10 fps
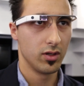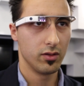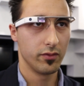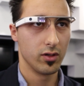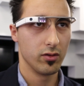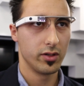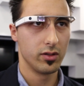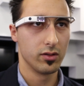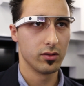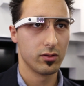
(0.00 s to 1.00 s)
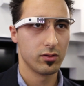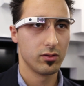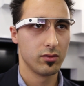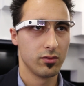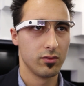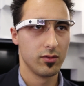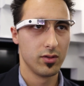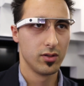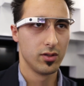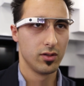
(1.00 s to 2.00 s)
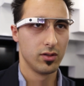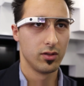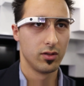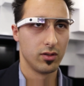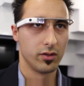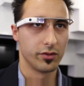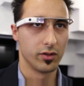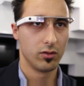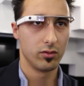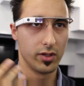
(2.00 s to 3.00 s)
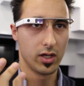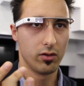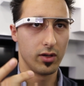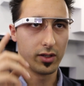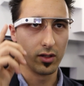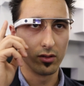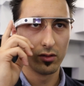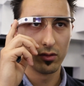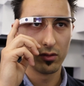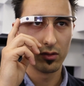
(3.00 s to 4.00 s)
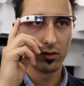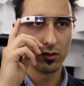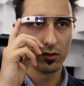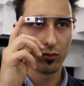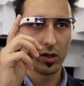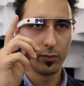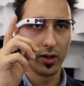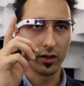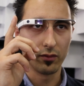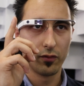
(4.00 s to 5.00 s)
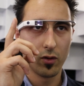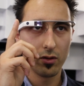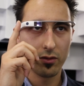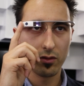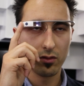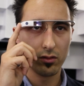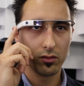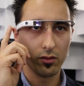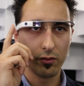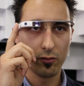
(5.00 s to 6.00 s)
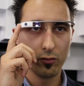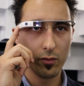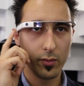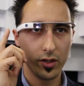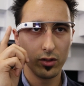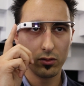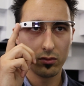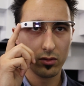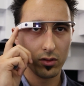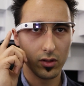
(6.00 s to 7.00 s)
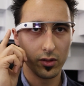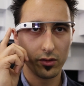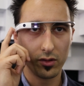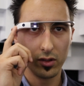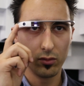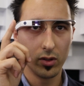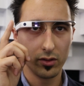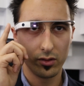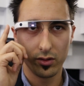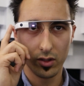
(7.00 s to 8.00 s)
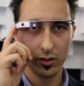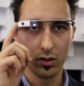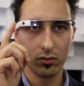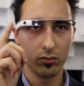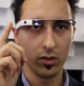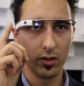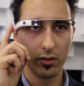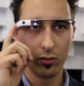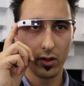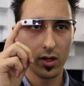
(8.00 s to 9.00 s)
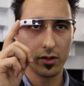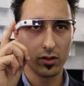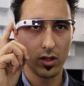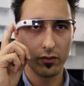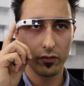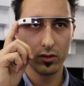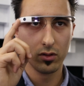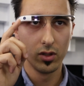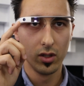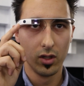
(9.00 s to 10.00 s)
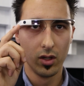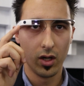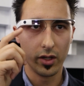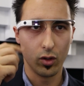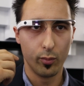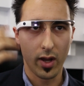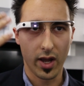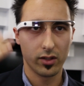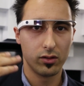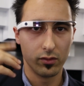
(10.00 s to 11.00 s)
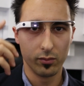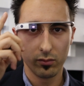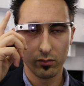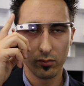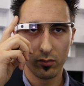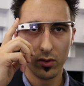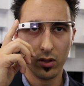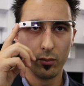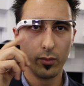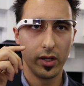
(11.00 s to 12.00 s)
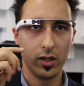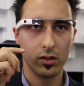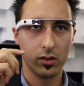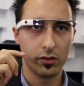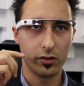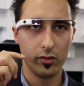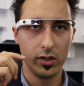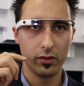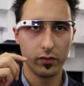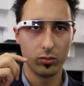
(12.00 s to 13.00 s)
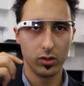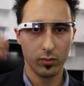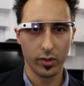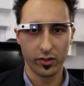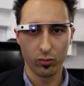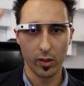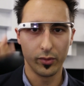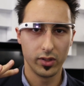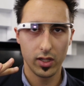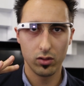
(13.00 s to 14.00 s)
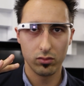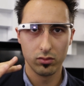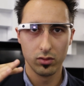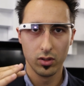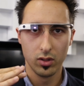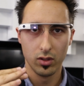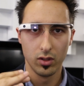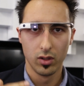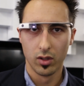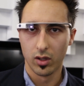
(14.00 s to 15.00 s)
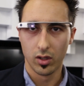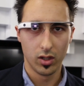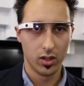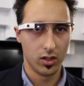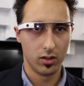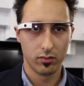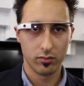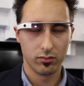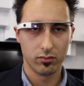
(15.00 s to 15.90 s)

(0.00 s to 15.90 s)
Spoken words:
And there it is. So now I can swipe back and forth through the menu and see what it has to offer. I go back to the main screen, if you will, by swiping down. OK